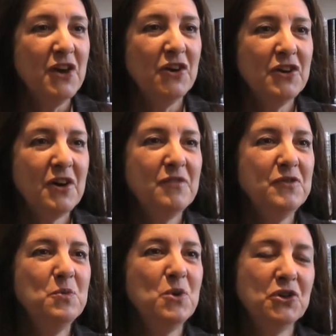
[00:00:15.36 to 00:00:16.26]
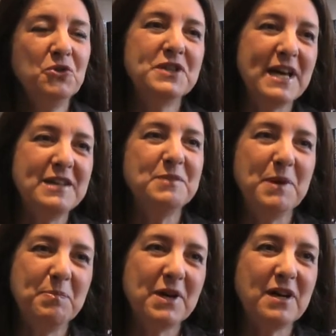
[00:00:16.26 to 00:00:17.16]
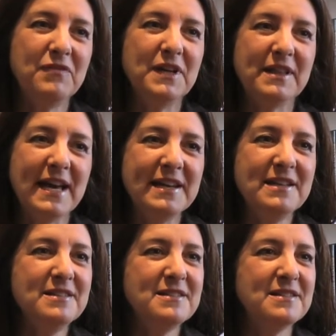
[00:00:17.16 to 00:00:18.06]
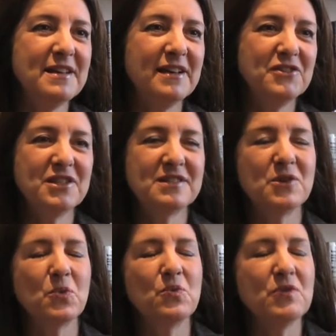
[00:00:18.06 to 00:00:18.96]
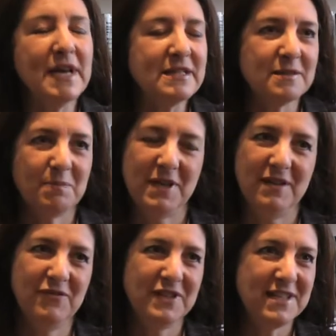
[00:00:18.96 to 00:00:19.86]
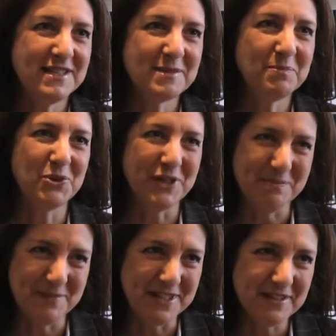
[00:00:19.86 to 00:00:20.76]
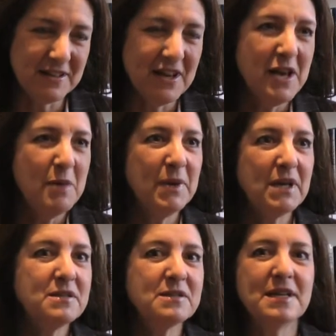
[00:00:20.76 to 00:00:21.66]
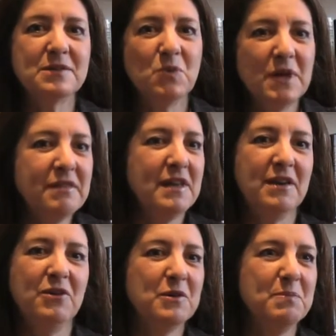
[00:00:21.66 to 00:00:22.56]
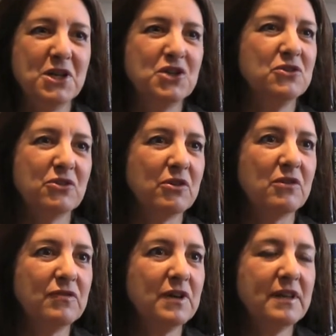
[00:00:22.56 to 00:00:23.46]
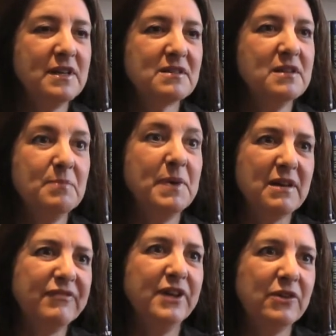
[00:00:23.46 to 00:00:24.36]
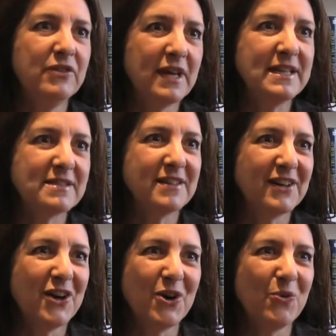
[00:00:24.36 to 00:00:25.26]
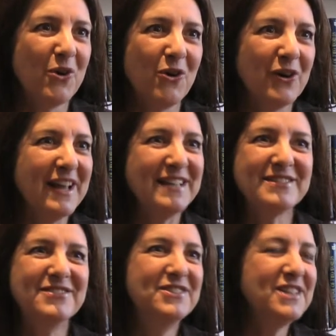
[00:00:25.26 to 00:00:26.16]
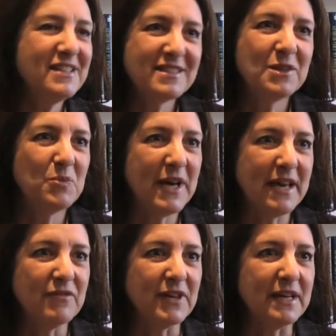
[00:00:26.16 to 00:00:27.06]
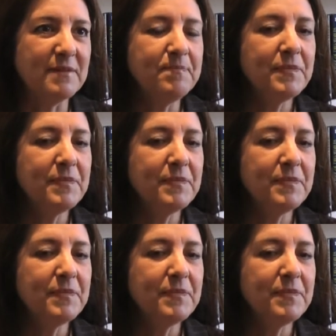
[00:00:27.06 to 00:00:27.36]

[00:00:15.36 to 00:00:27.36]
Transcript: You know, if you want your day to be perfect, that is just a recipe for disappointment, because there's one thing you can be sure of: there's going to be a few things that go wrong. That's just the way of it.